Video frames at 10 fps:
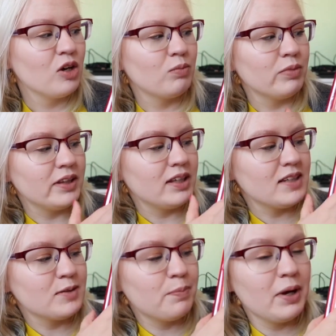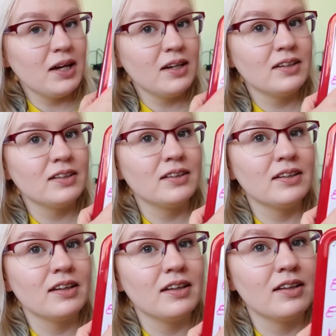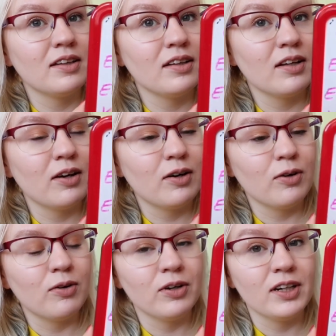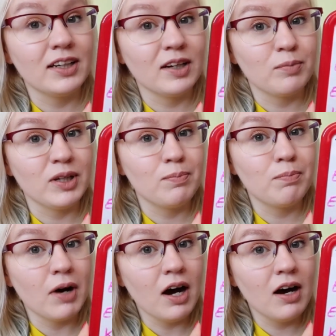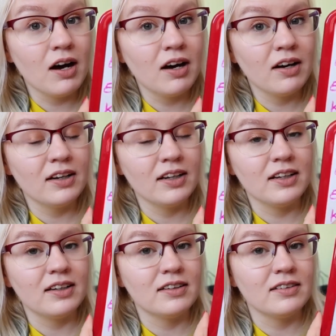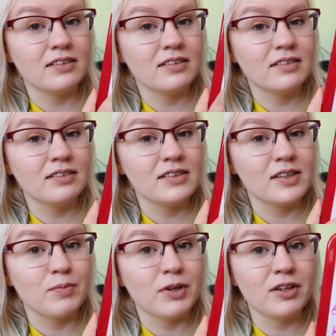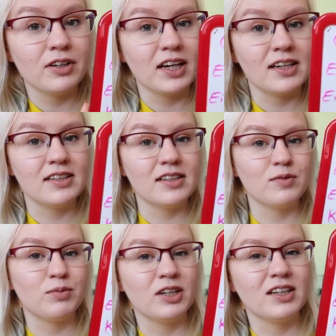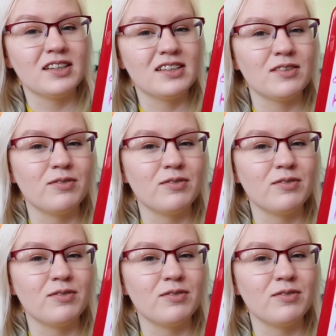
but this pa or it can be pa in some other cases but it's a